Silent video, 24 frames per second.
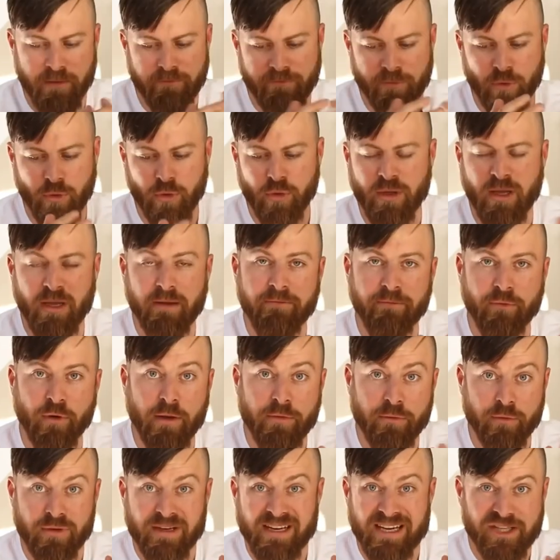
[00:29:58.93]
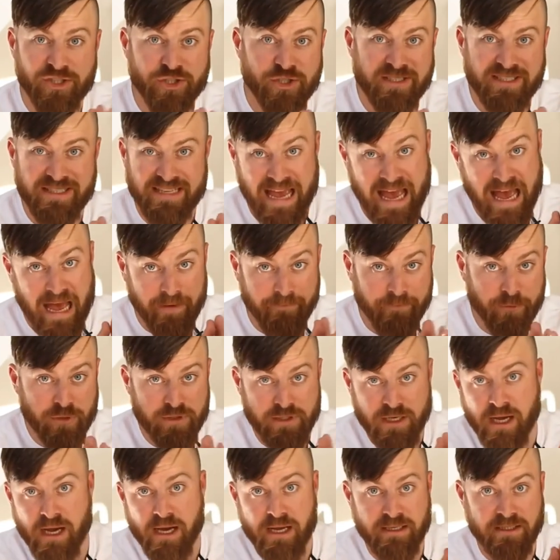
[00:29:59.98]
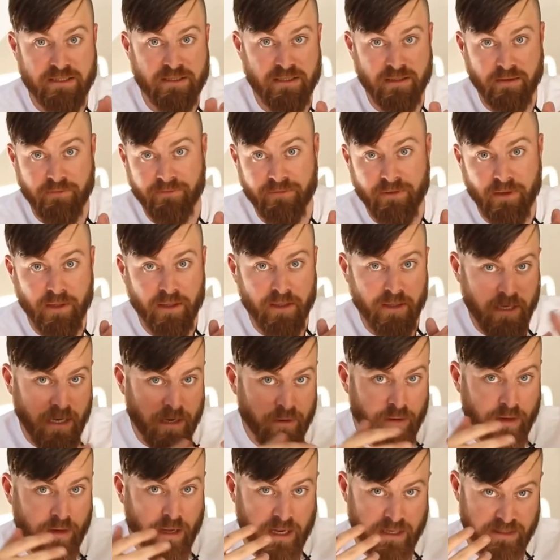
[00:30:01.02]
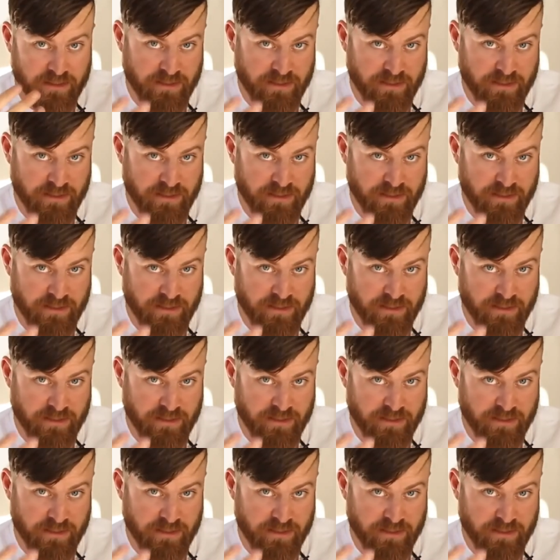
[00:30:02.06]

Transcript: If you're looking for other niches to advertise as an affiliate, I